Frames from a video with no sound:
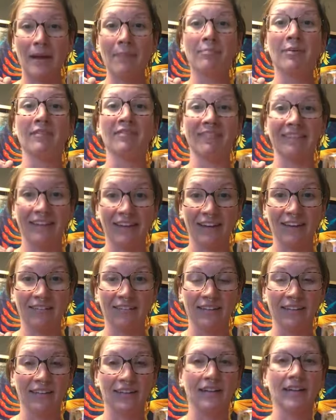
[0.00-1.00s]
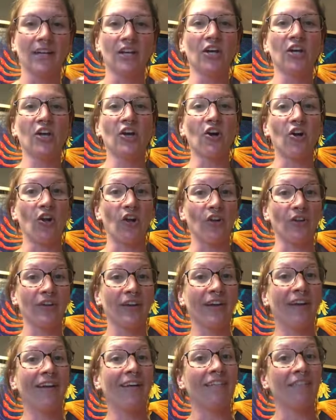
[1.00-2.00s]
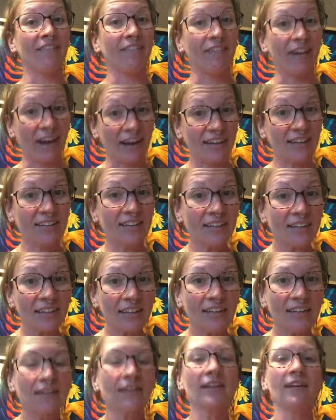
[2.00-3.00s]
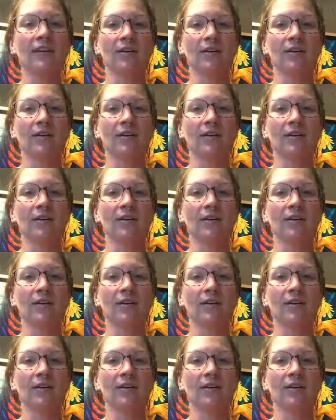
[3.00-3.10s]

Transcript: of lanolin called vanillin,